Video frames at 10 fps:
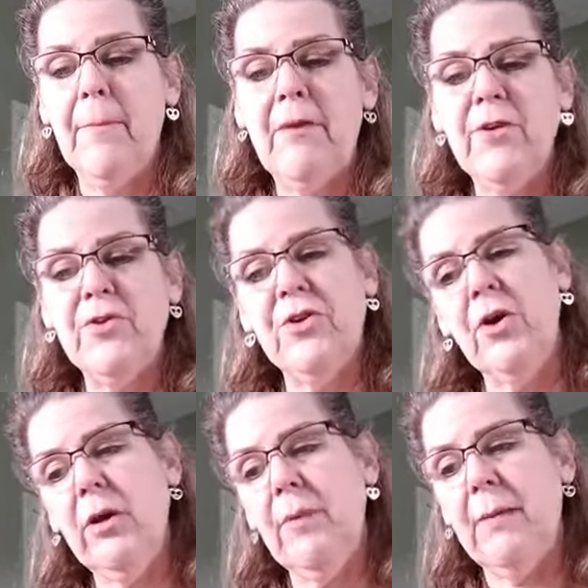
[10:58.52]
If you do
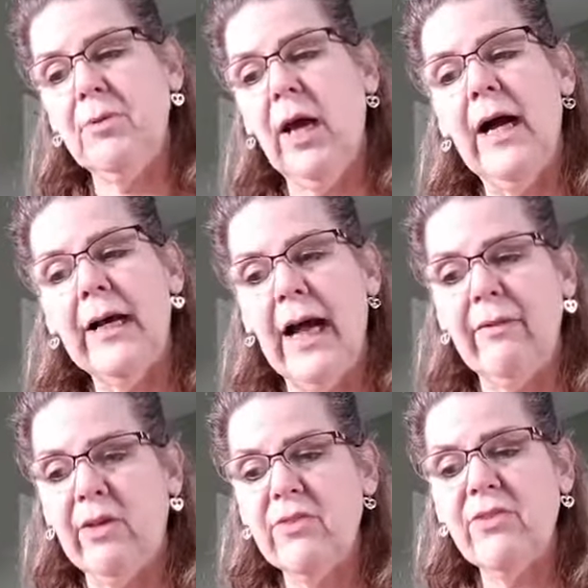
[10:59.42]
go to my blog,
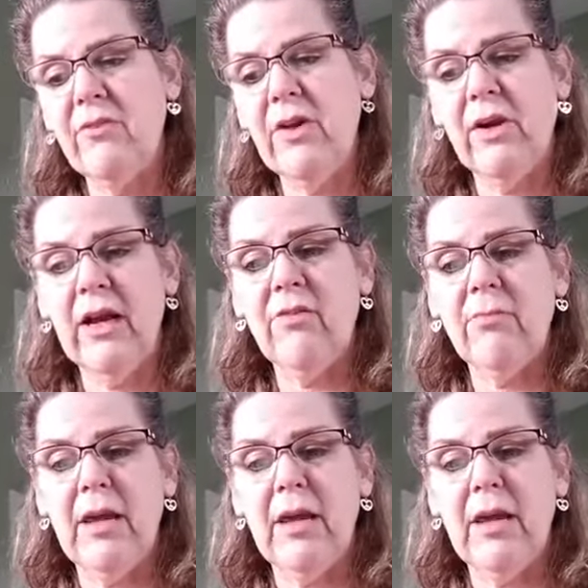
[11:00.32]
I list the various